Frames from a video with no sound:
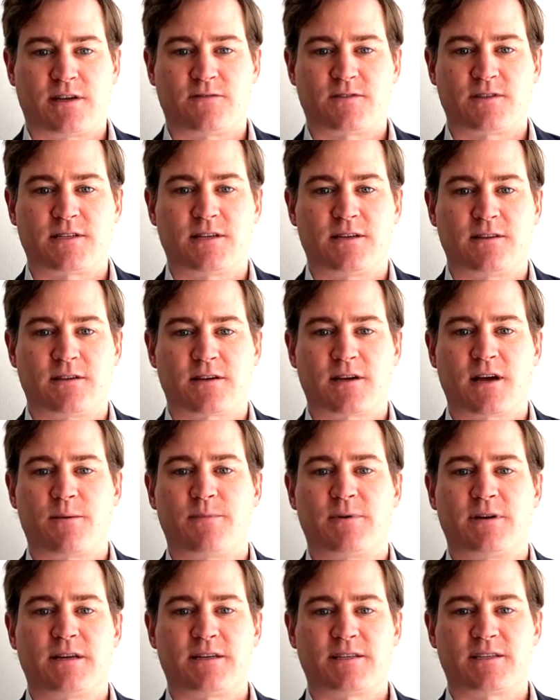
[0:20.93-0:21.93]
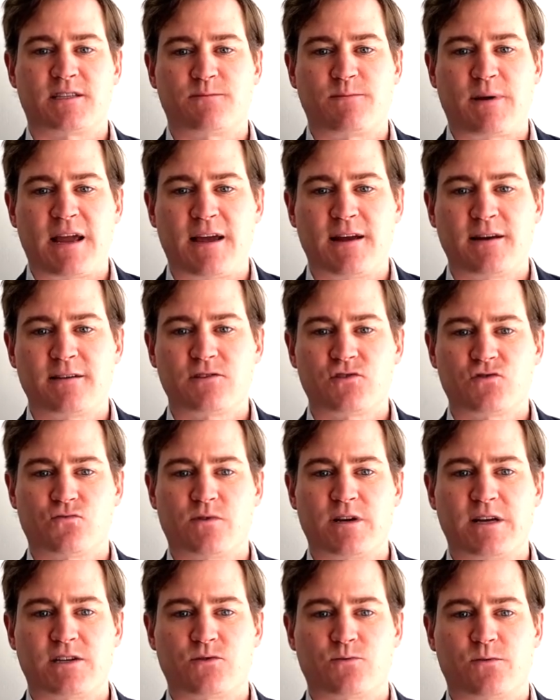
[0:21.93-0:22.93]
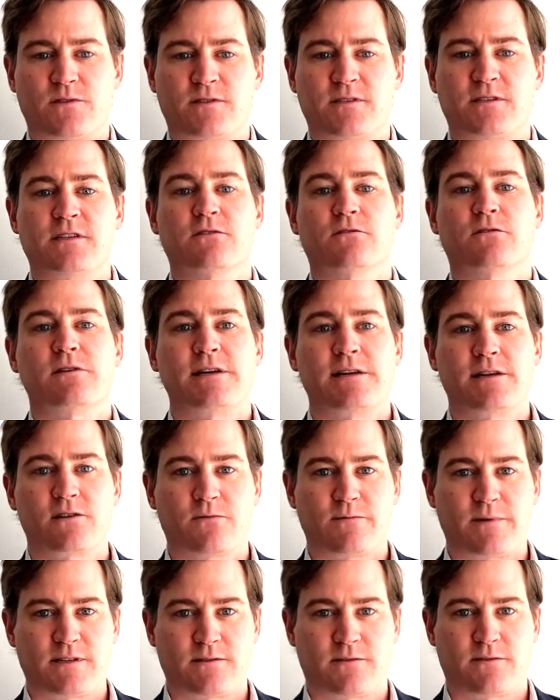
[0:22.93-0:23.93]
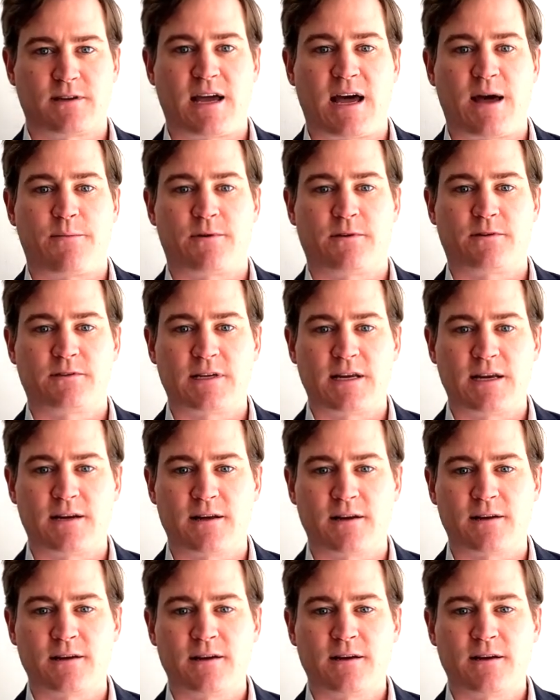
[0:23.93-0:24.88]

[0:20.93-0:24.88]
have seen the company expand its reach with zero incremental capital needed,